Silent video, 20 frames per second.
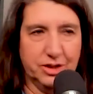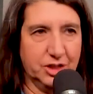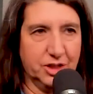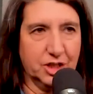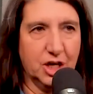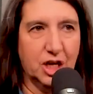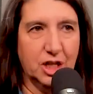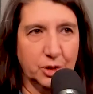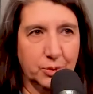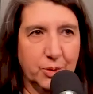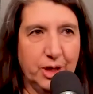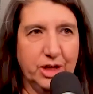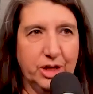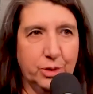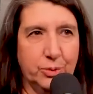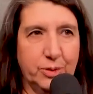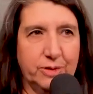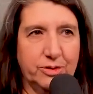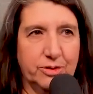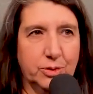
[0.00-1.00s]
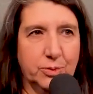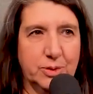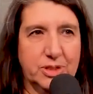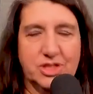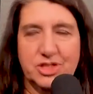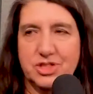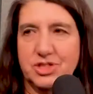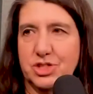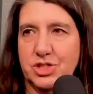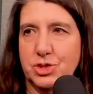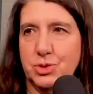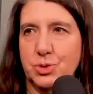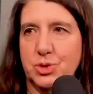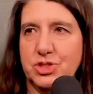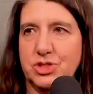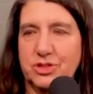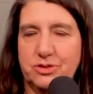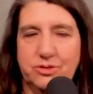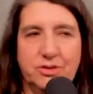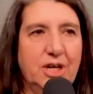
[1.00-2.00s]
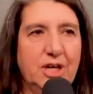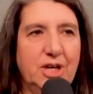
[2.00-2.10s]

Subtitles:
the Colorado River, which is the source of